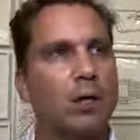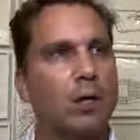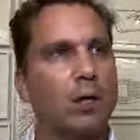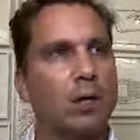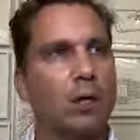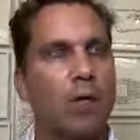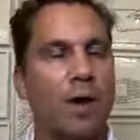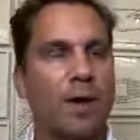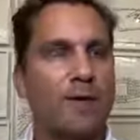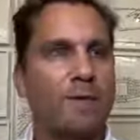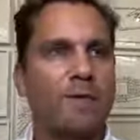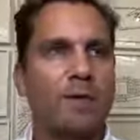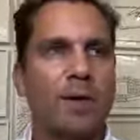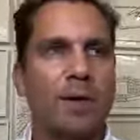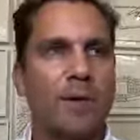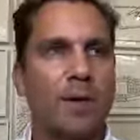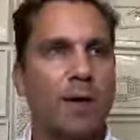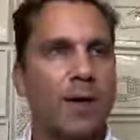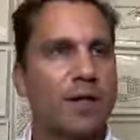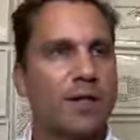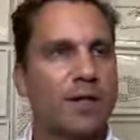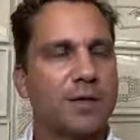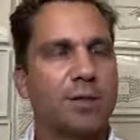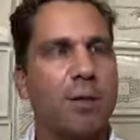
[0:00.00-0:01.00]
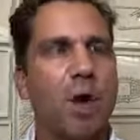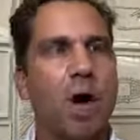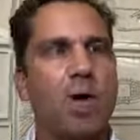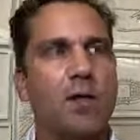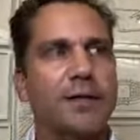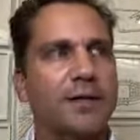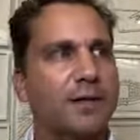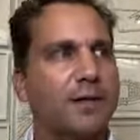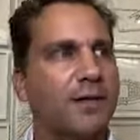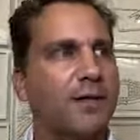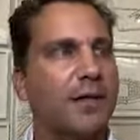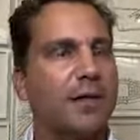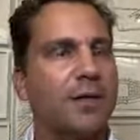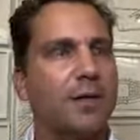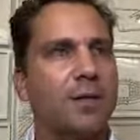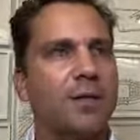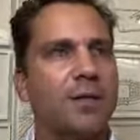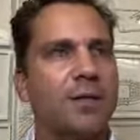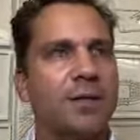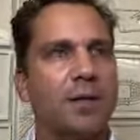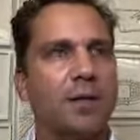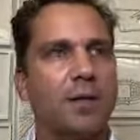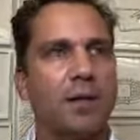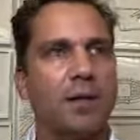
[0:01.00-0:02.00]
We went from a small
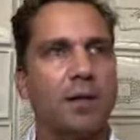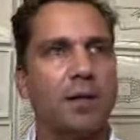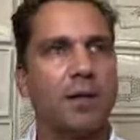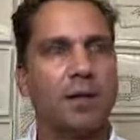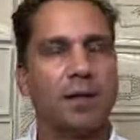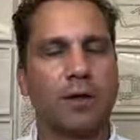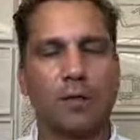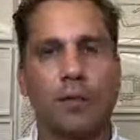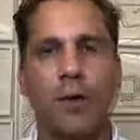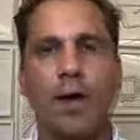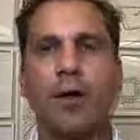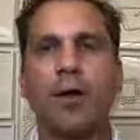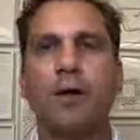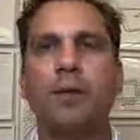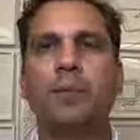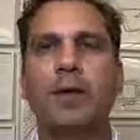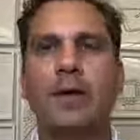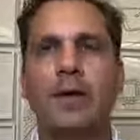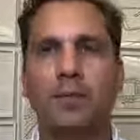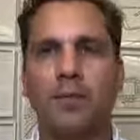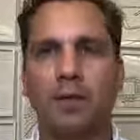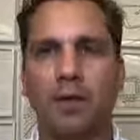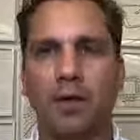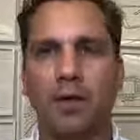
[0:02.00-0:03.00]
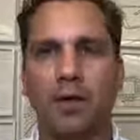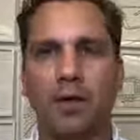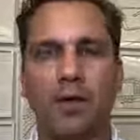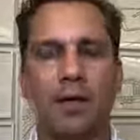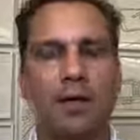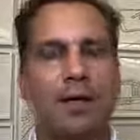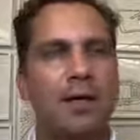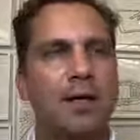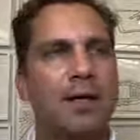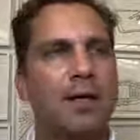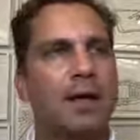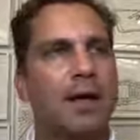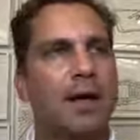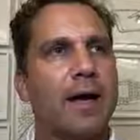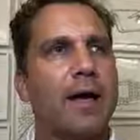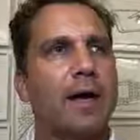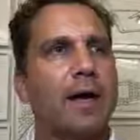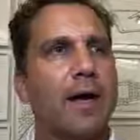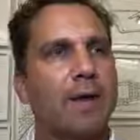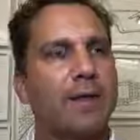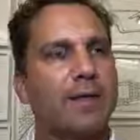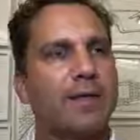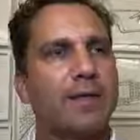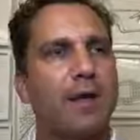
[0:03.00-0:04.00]
team to 300 people.
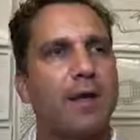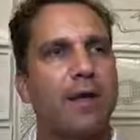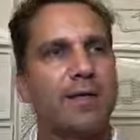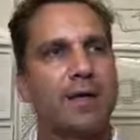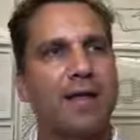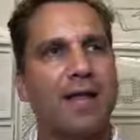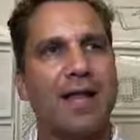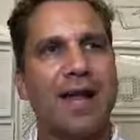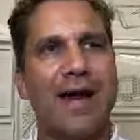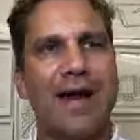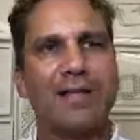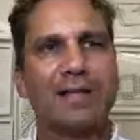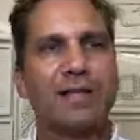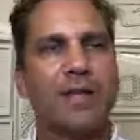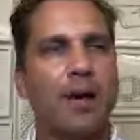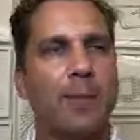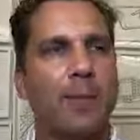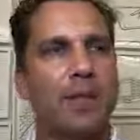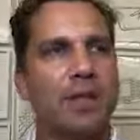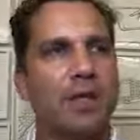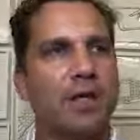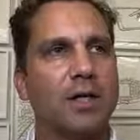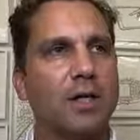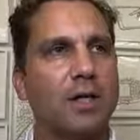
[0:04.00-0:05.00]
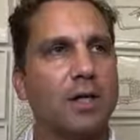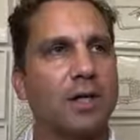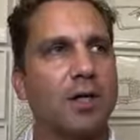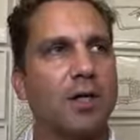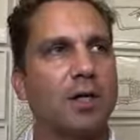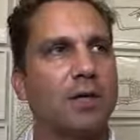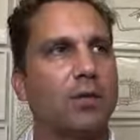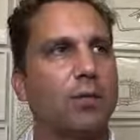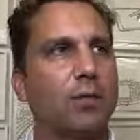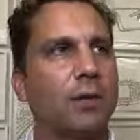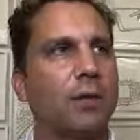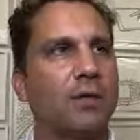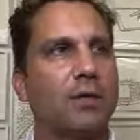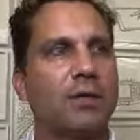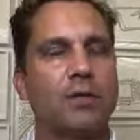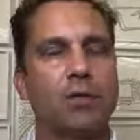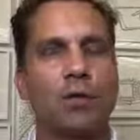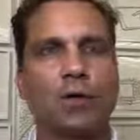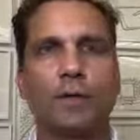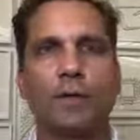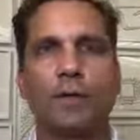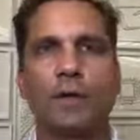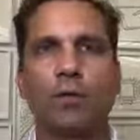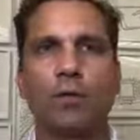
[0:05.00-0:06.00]
And I would say over the last couple of years, we've
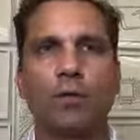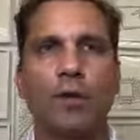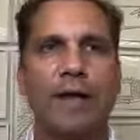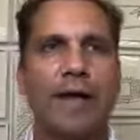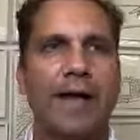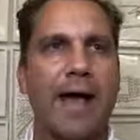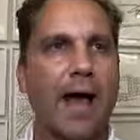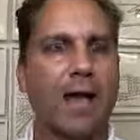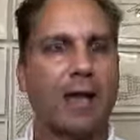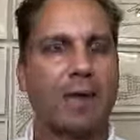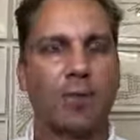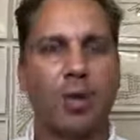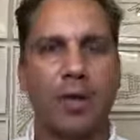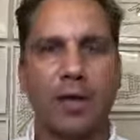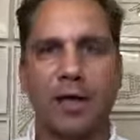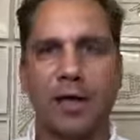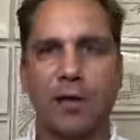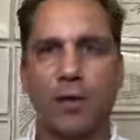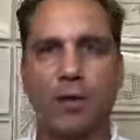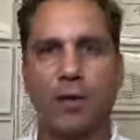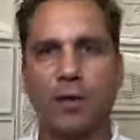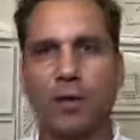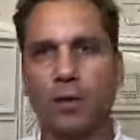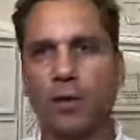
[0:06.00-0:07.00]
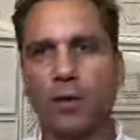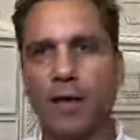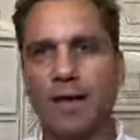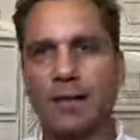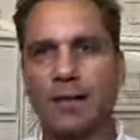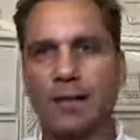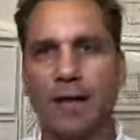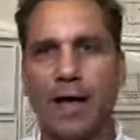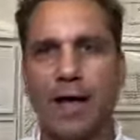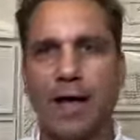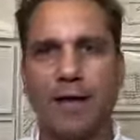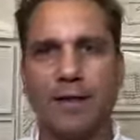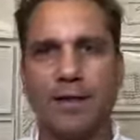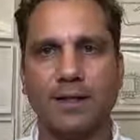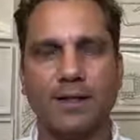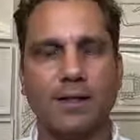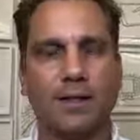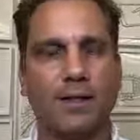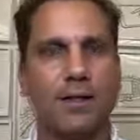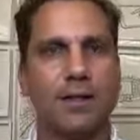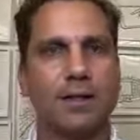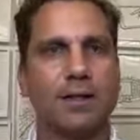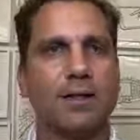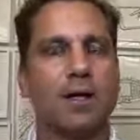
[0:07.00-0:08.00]
sort of been recalibrating what the right size
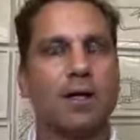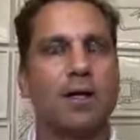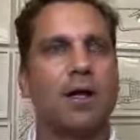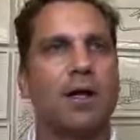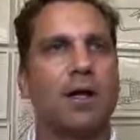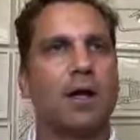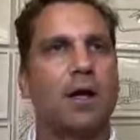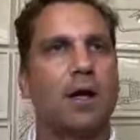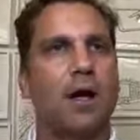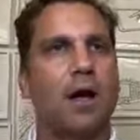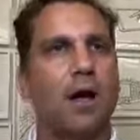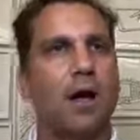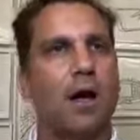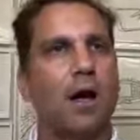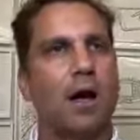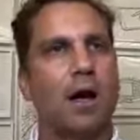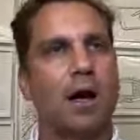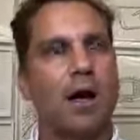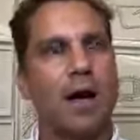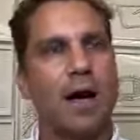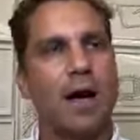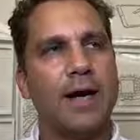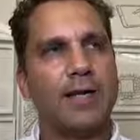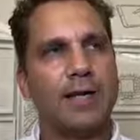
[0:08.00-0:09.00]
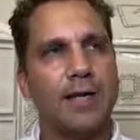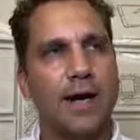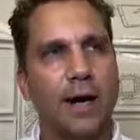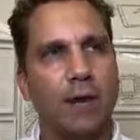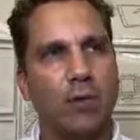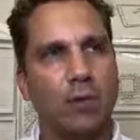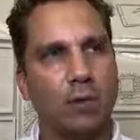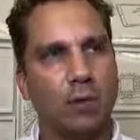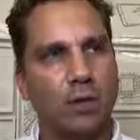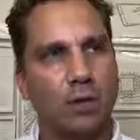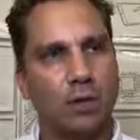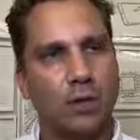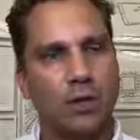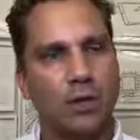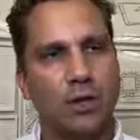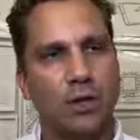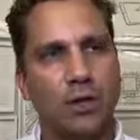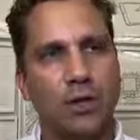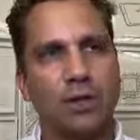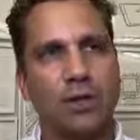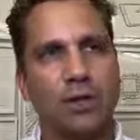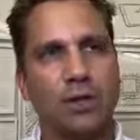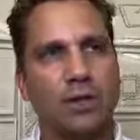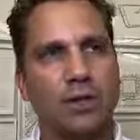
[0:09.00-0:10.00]
is. Our headcount was
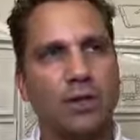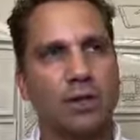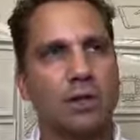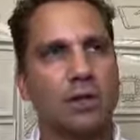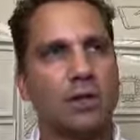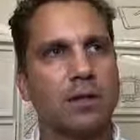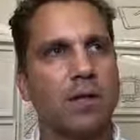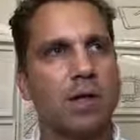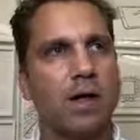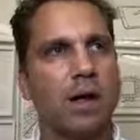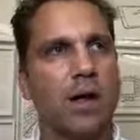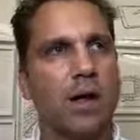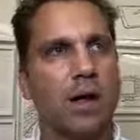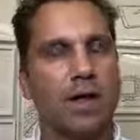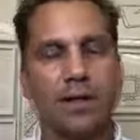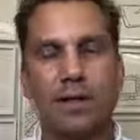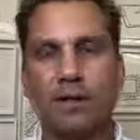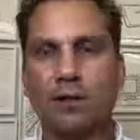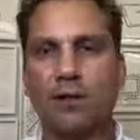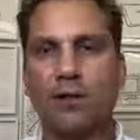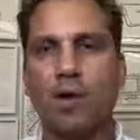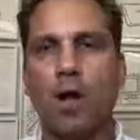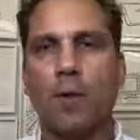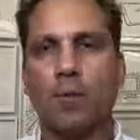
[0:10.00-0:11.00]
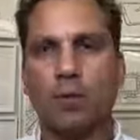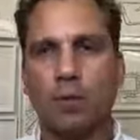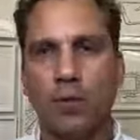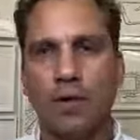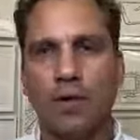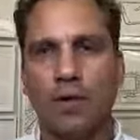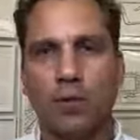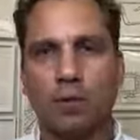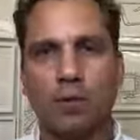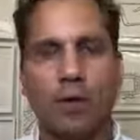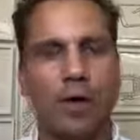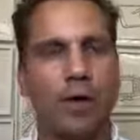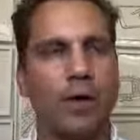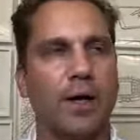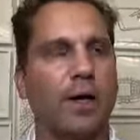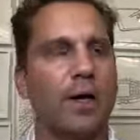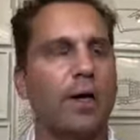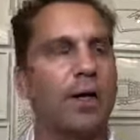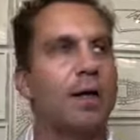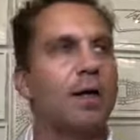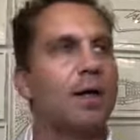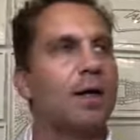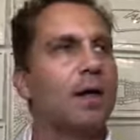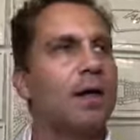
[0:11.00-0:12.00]
reduced. This was all
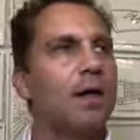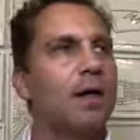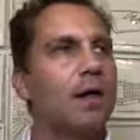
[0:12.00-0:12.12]
pre-corona.